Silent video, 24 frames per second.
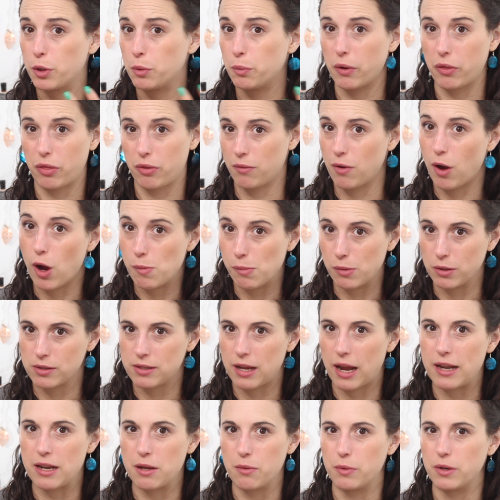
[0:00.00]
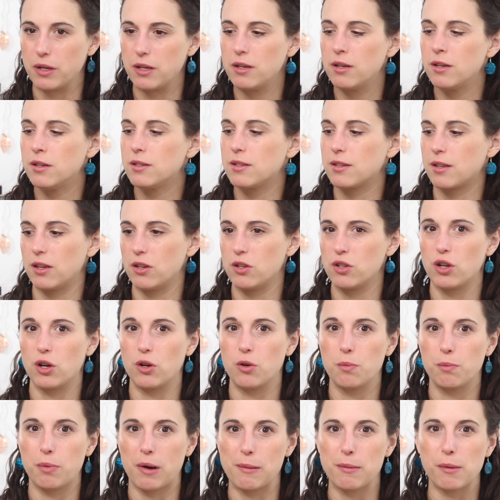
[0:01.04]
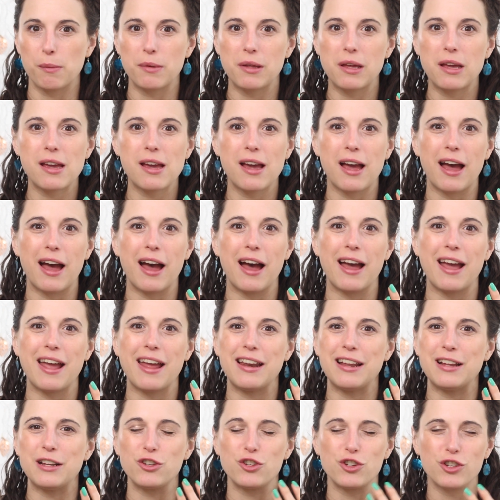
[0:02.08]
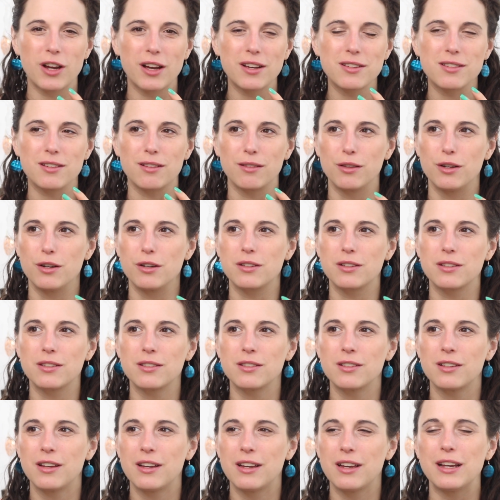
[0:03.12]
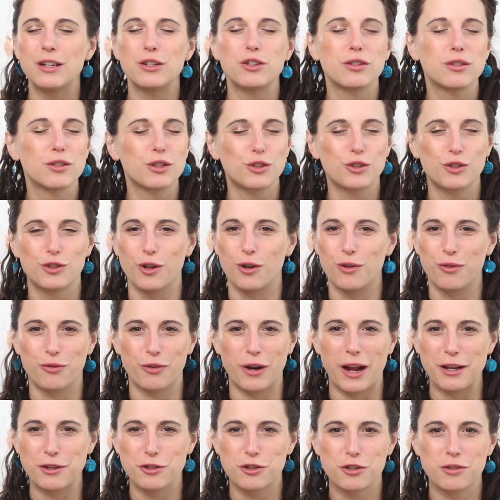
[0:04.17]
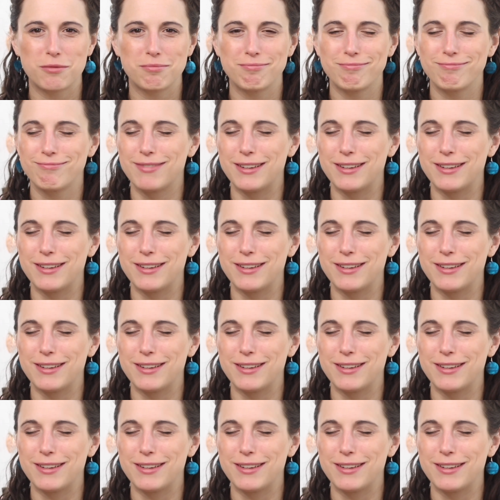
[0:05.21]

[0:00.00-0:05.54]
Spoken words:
would with almost anyone's skin tone probably. And it just looks so fresh.